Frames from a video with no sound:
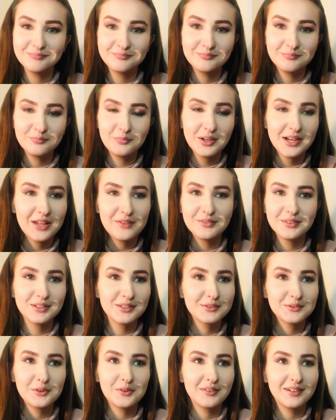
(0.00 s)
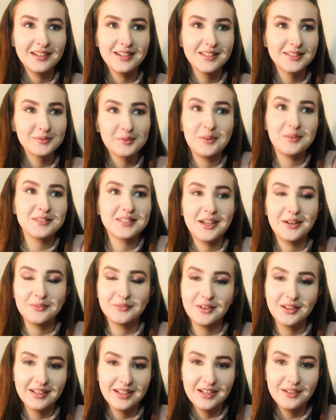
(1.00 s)
whatever the story is won't sound
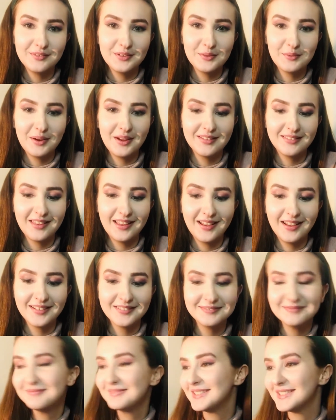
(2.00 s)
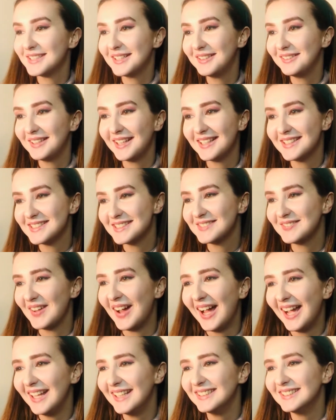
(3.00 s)
funny if you weren't there, so that's
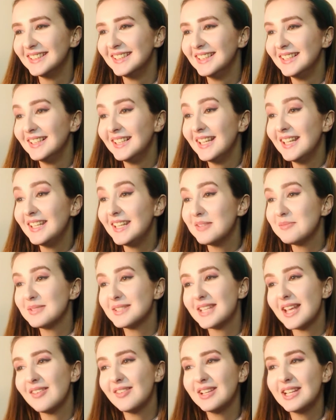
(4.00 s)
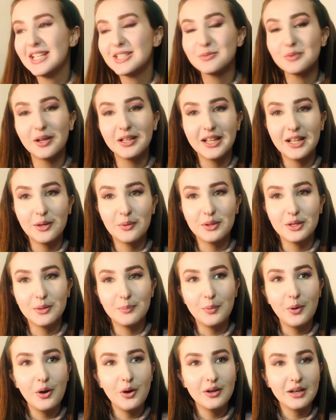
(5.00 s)
fine. Number 7 is, what year were you
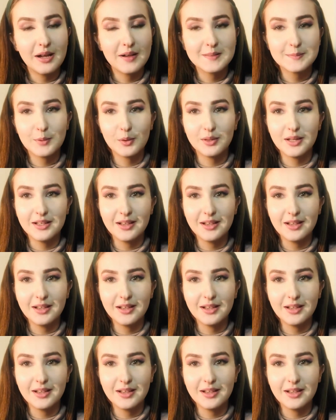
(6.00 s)
born? I was born in